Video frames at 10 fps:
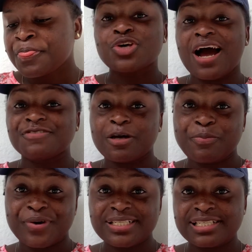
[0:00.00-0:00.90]
After
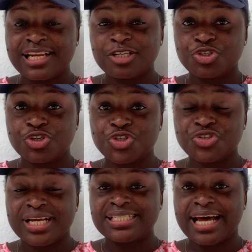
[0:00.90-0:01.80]
printing out your
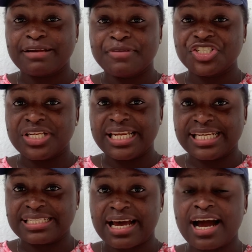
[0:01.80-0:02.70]
student admission
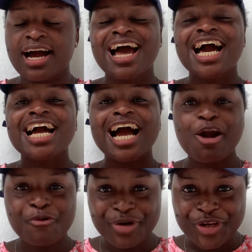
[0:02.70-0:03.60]
letter,
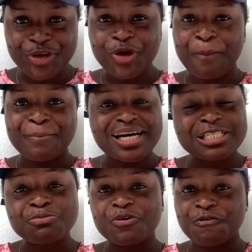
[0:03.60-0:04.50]
carry with you your
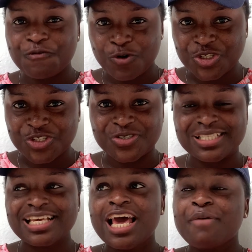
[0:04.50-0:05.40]
passport photos,
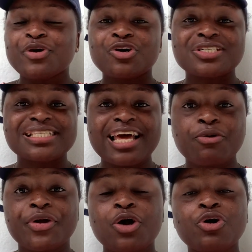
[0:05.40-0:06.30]
because then
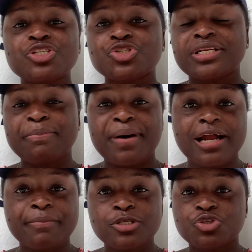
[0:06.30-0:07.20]
when you're going to your
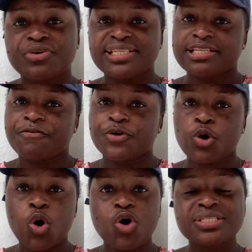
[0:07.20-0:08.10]
department to register for your
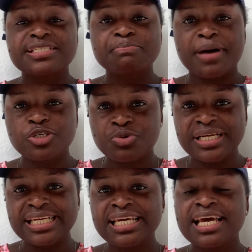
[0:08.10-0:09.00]
courses
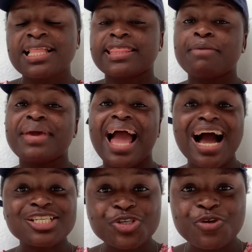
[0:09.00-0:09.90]
manually, they may
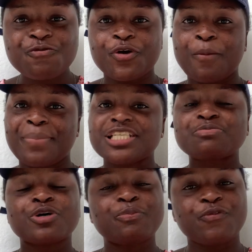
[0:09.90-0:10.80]
ask you for your
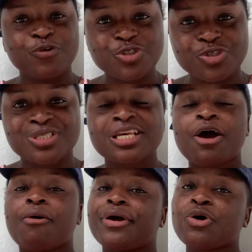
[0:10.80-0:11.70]
passport photos.
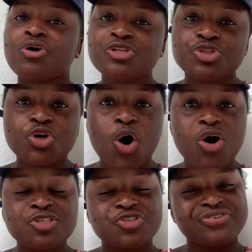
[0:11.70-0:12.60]
When you're going to your
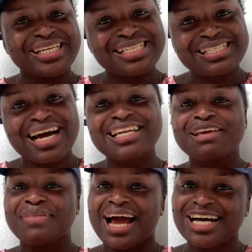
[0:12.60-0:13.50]
halls to register, they
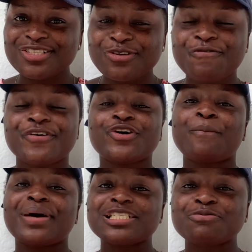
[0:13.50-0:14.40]
may ask you for your
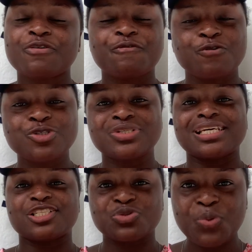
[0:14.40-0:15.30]
passport photos
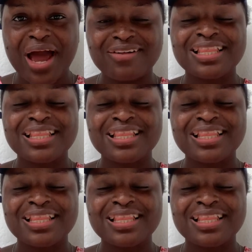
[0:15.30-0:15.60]
as well.